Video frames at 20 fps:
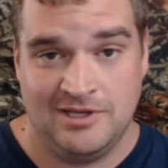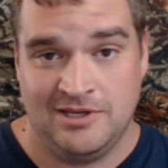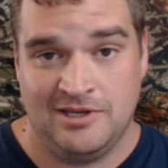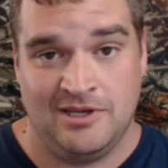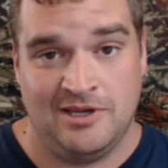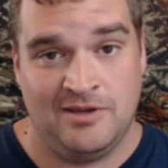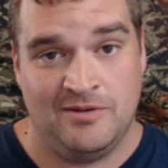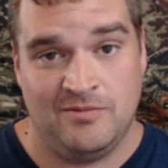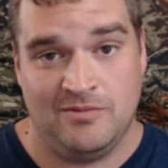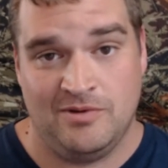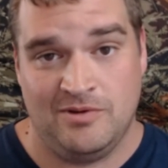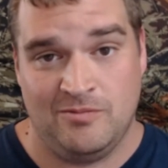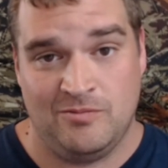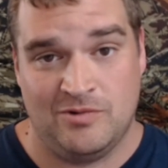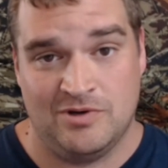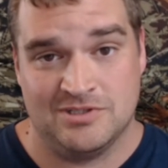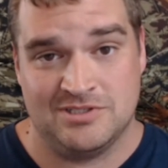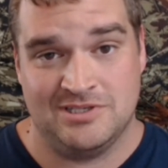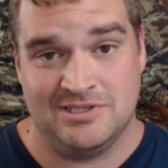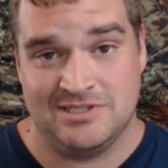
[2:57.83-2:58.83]
It
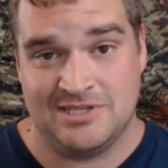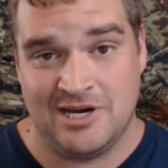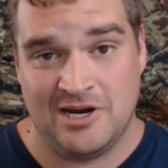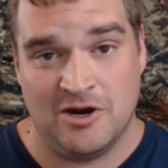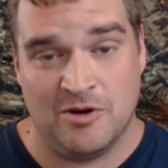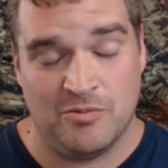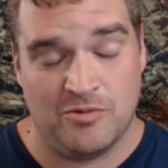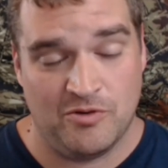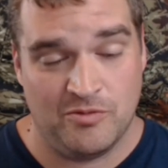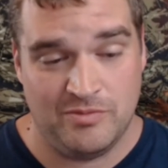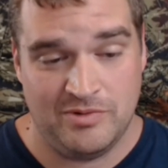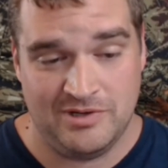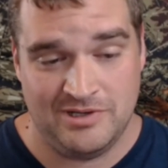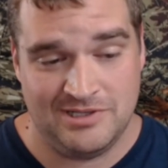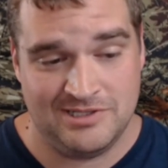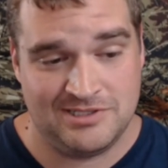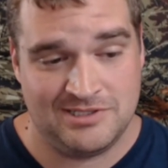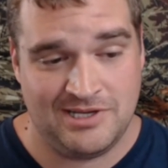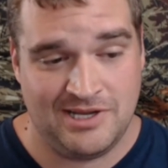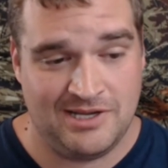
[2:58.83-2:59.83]
wasn't terrible, but it's
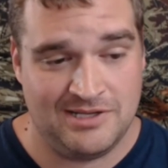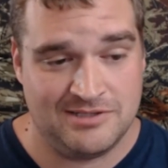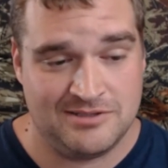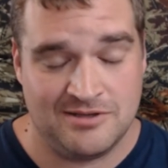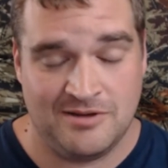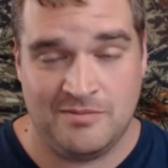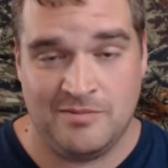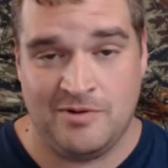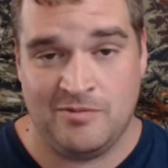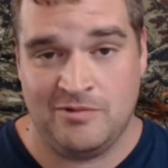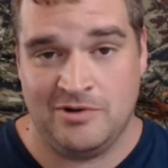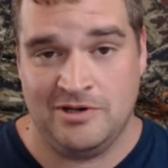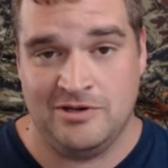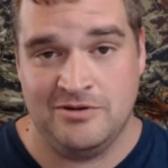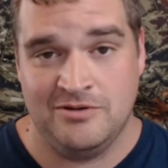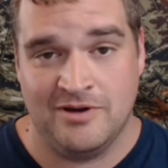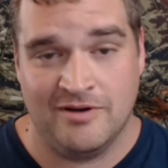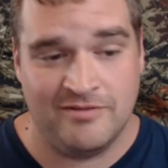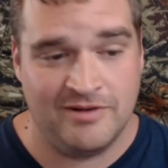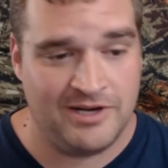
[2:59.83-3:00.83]
not something I want to do
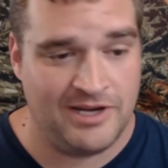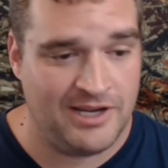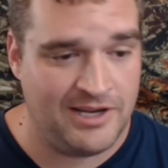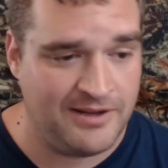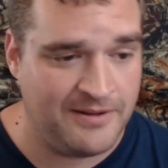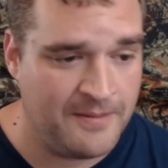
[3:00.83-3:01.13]
every day.